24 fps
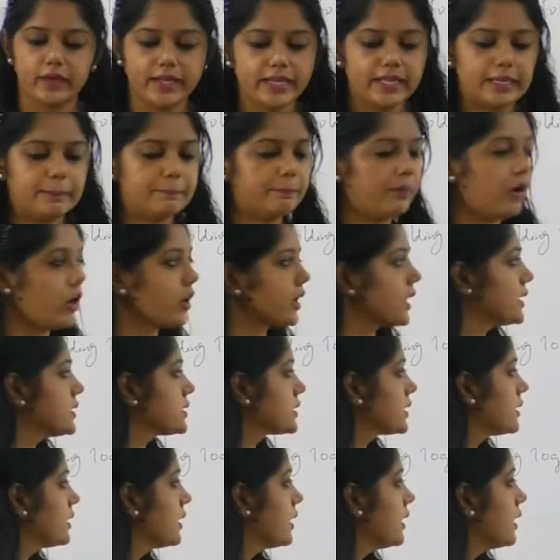Very
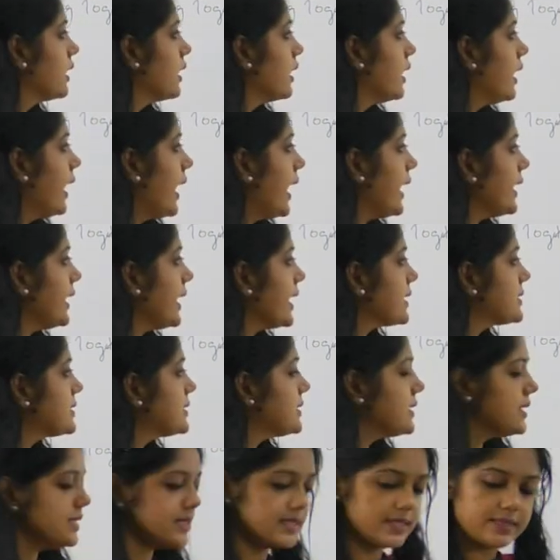important. And
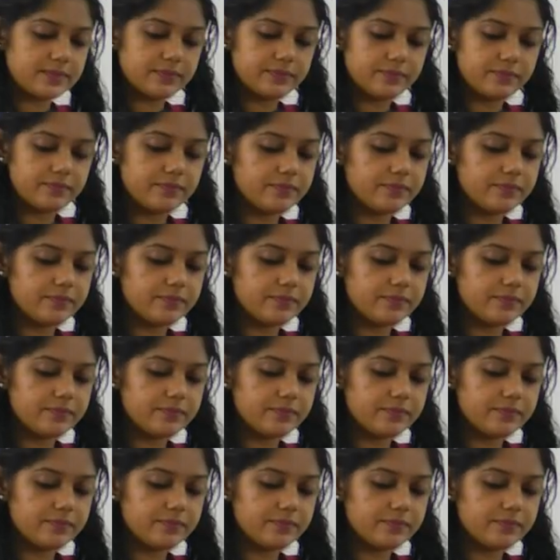next is